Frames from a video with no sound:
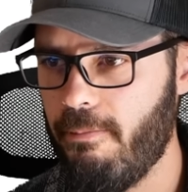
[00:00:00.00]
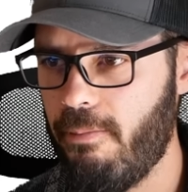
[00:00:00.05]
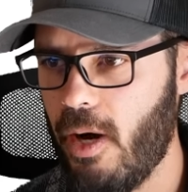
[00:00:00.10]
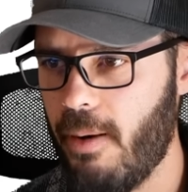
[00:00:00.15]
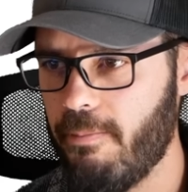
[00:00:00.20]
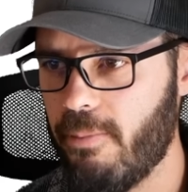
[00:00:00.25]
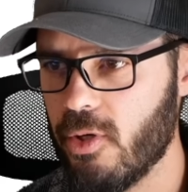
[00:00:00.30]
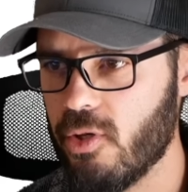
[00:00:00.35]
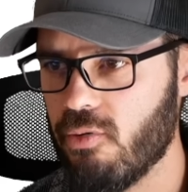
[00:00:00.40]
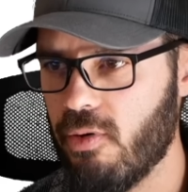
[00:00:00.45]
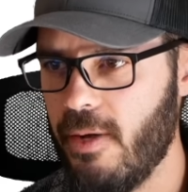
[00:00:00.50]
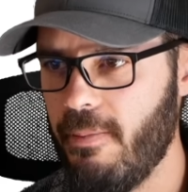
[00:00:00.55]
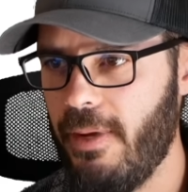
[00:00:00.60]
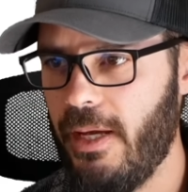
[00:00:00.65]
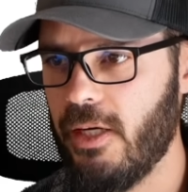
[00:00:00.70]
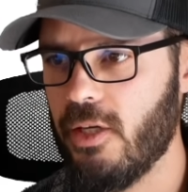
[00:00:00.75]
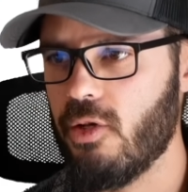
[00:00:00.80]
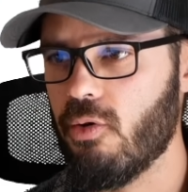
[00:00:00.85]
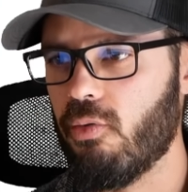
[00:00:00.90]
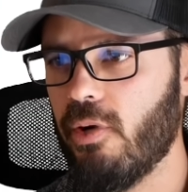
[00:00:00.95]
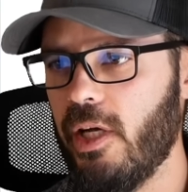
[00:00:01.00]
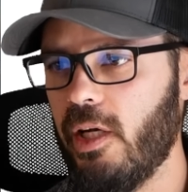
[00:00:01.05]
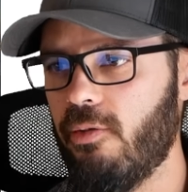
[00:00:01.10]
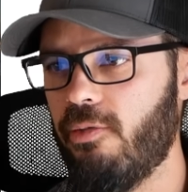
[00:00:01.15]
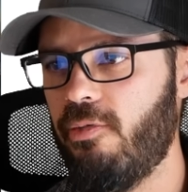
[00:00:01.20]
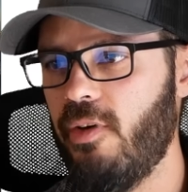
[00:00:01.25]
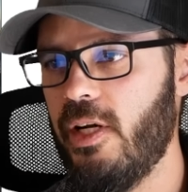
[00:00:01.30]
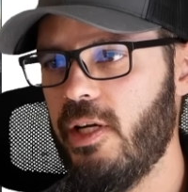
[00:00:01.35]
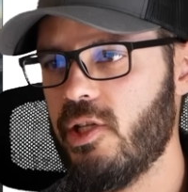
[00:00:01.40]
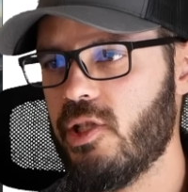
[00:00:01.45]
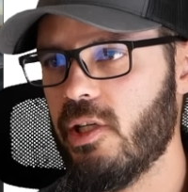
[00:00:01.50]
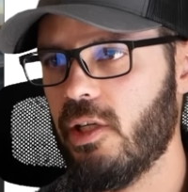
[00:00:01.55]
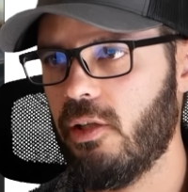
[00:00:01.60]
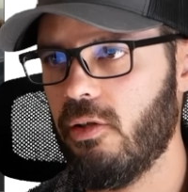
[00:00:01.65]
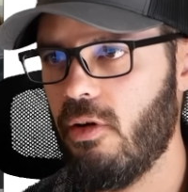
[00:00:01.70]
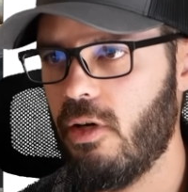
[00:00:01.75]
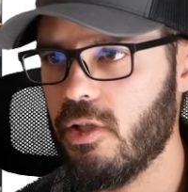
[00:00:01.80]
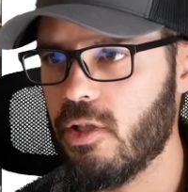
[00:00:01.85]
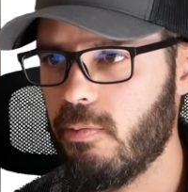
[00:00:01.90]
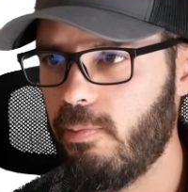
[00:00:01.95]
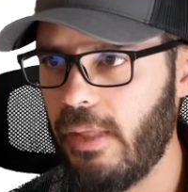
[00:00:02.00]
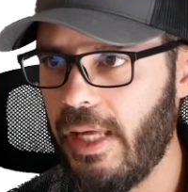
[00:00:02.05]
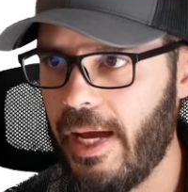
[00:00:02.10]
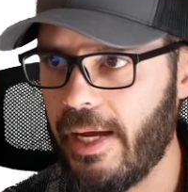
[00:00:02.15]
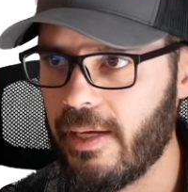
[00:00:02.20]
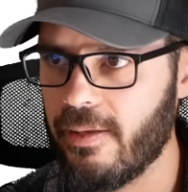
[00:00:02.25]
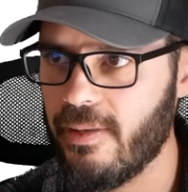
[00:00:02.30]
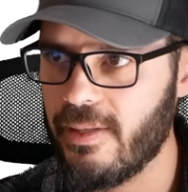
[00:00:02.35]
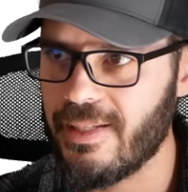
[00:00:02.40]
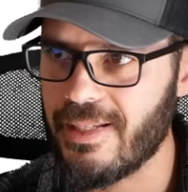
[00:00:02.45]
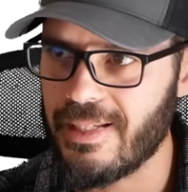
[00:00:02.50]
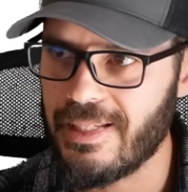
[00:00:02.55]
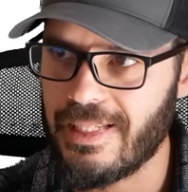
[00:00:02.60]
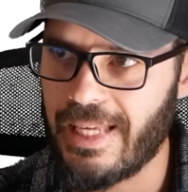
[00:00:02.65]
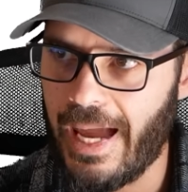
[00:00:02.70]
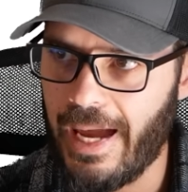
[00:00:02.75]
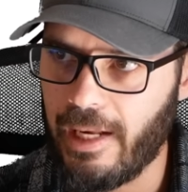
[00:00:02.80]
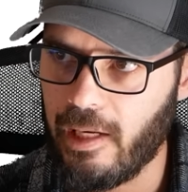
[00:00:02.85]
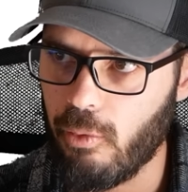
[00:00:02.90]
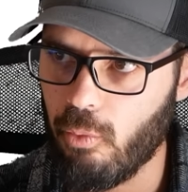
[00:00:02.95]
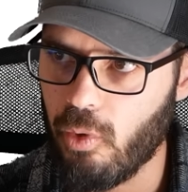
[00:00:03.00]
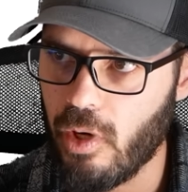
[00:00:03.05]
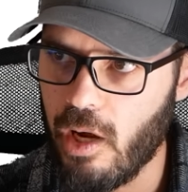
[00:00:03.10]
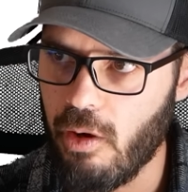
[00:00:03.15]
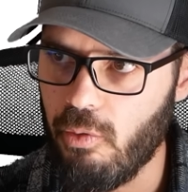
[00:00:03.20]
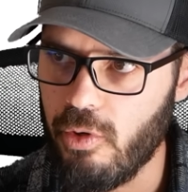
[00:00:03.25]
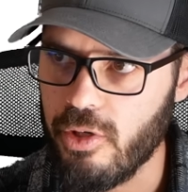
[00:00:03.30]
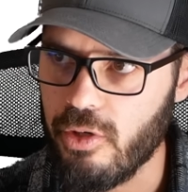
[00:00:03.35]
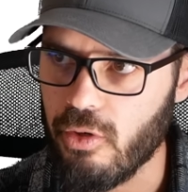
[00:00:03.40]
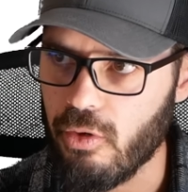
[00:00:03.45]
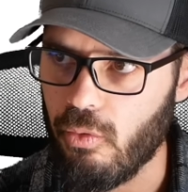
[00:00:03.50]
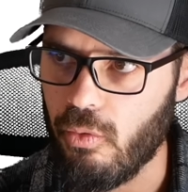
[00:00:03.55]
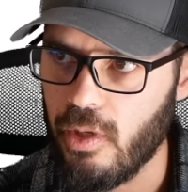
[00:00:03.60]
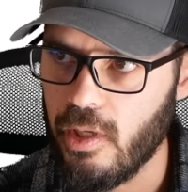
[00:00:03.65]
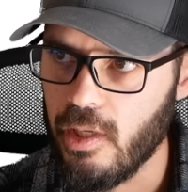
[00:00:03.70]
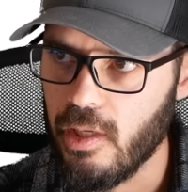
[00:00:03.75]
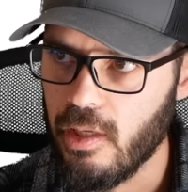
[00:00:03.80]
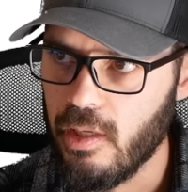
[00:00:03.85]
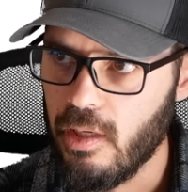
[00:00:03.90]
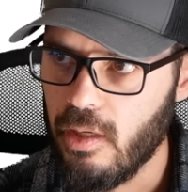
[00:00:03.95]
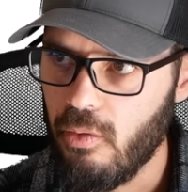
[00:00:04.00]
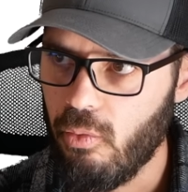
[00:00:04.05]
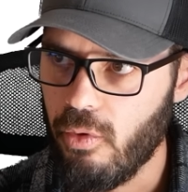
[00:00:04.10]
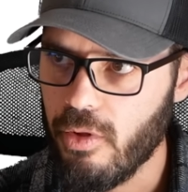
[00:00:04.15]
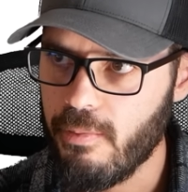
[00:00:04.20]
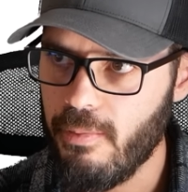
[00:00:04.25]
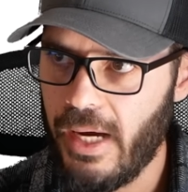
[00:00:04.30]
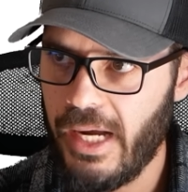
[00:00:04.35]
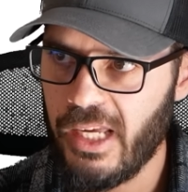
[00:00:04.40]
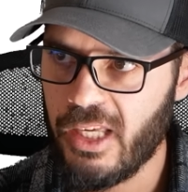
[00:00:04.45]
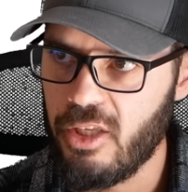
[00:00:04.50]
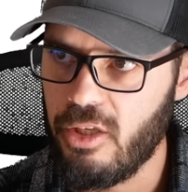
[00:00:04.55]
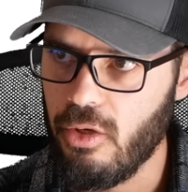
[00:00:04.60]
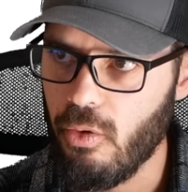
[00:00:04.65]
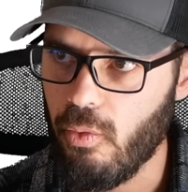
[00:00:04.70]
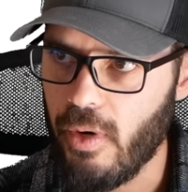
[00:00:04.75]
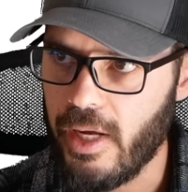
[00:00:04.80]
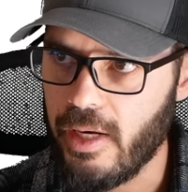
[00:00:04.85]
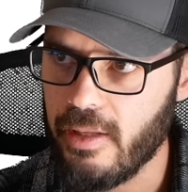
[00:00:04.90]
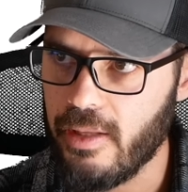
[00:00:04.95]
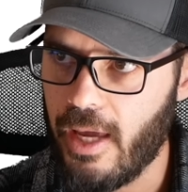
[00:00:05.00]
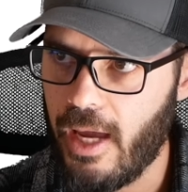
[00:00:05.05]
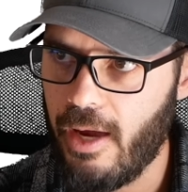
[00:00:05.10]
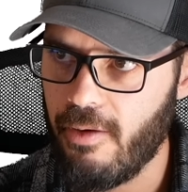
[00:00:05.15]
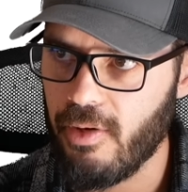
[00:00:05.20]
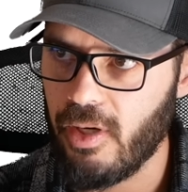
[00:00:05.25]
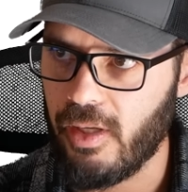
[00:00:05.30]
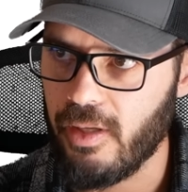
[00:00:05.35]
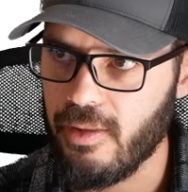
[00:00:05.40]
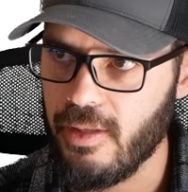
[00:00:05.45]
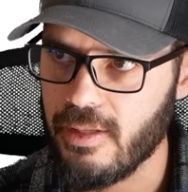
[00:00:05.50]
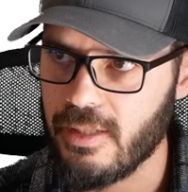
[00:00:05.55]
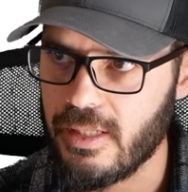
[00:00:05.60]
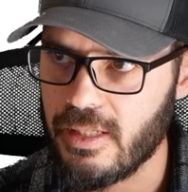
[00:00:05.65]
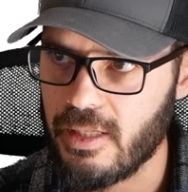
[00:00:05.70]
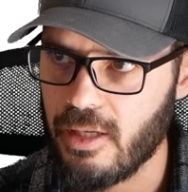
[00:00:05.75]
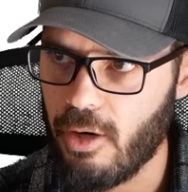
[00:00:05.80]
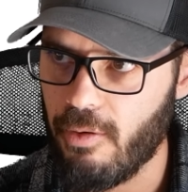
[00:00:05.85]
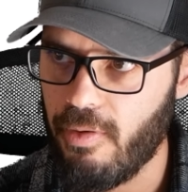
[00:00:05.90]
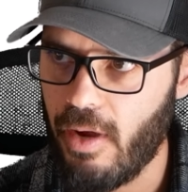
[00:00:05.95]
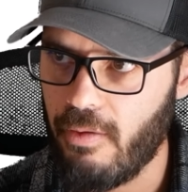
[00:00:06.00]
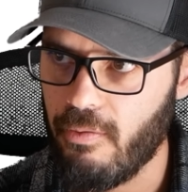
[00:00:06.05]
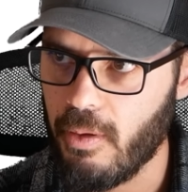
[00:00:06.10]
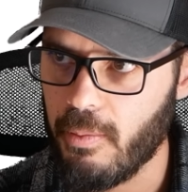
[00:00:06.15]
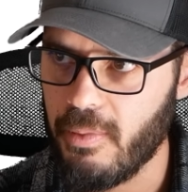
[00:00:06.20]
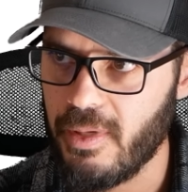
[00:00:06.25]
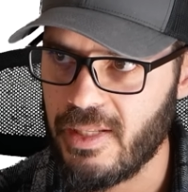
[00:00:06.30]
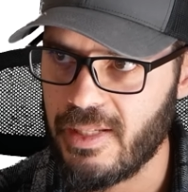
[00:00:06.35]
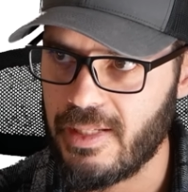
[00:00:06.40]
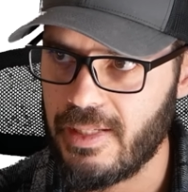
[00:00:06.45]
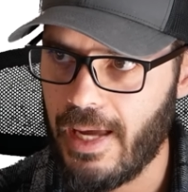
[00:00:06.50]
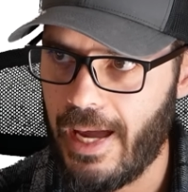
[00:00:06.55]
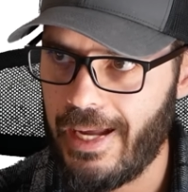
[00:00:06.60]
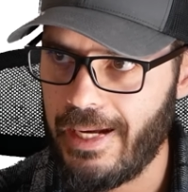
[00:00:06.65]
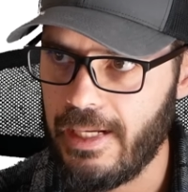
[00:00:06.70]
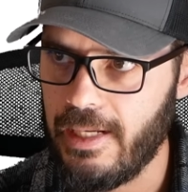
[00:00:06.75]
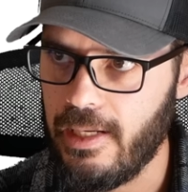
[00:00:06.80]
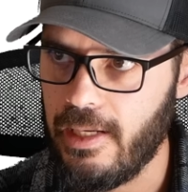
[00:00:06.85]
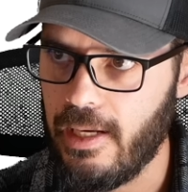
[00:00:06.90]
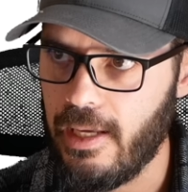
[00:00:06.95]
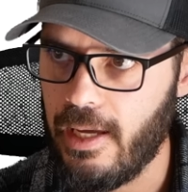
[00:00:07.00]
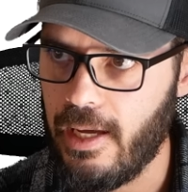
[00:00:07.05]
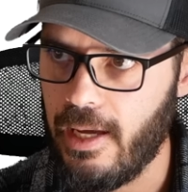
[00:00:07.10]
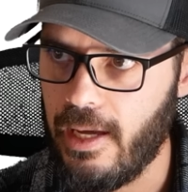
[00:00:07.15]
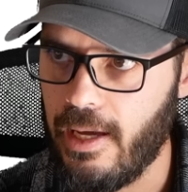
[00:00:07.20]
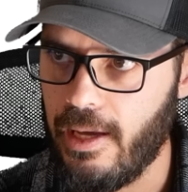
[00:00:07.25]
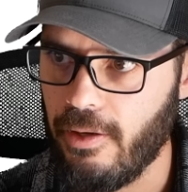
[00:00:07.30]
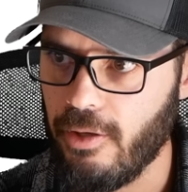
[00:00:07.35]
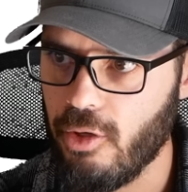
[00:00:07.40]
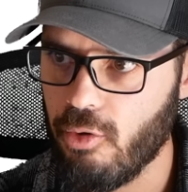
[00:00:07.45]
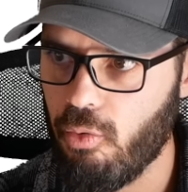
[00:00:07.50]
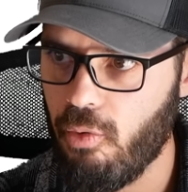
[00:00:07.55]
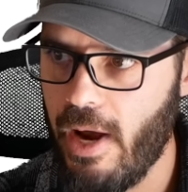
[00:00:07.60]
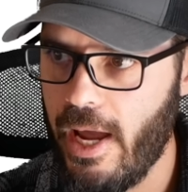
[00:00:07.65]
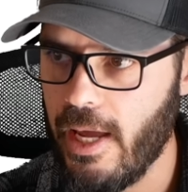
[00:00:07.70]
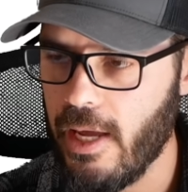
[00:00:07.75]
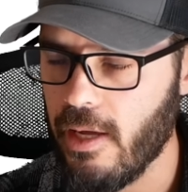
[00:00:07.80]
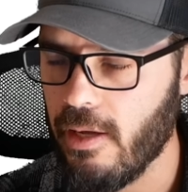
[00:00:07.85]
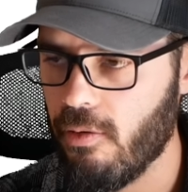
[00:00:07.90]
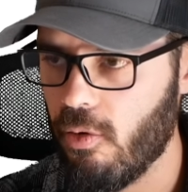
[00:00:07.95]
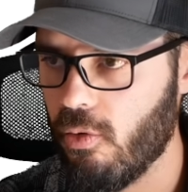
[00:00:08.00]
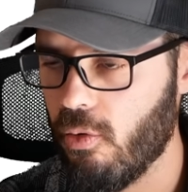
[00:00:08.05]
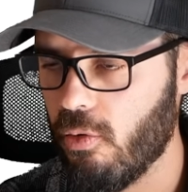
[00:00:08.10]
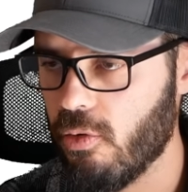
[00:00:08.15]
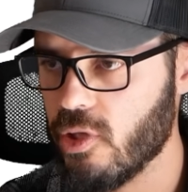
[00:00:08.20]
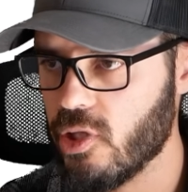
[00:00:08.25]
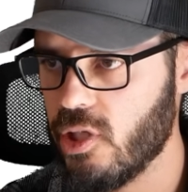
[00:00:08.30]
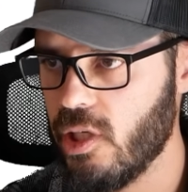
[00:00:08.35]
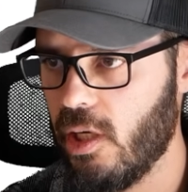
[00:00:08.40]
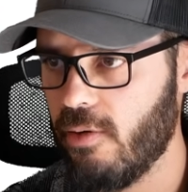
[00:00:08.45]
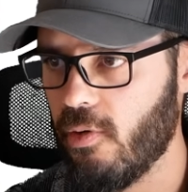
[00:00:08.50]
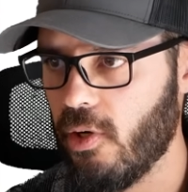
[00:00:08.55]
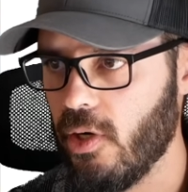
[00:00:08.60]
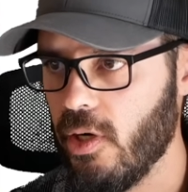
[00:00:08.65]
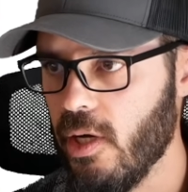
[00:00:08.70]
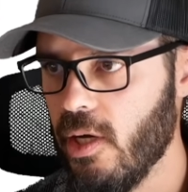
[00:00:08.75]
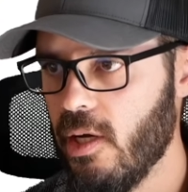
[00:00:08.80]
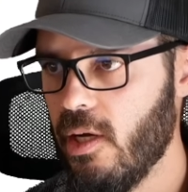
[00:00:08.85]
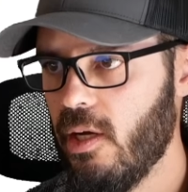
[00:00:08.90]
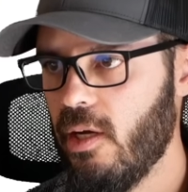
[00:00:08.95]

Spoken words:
bumper trim, and grille finished in gloss black, and that's exactly what I would do with my Q8 and have it like this instead of having it be satin gray or silver.